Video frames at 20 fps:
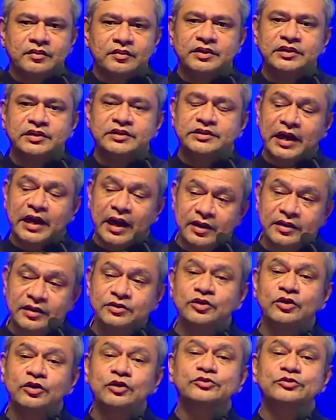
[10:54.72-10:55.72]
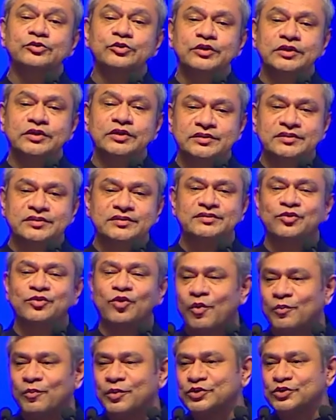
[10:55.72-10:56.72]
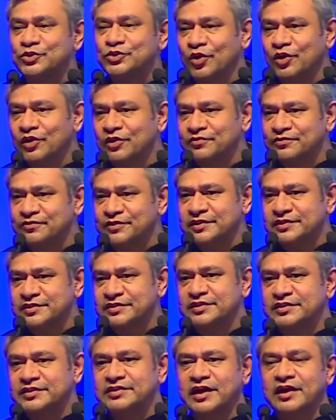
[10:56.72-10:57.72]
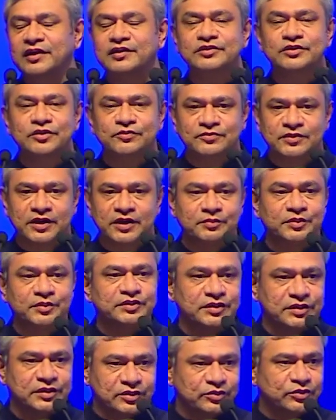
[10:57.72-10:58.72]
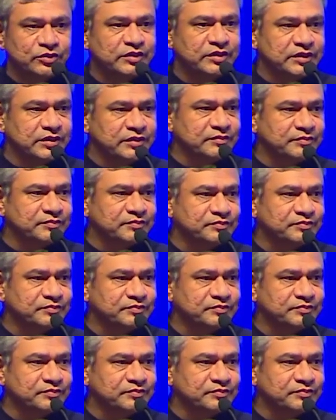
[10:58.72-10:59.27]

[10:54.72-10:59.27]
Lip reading: The challenge also is common to all of us, the challenge of cybersecurity.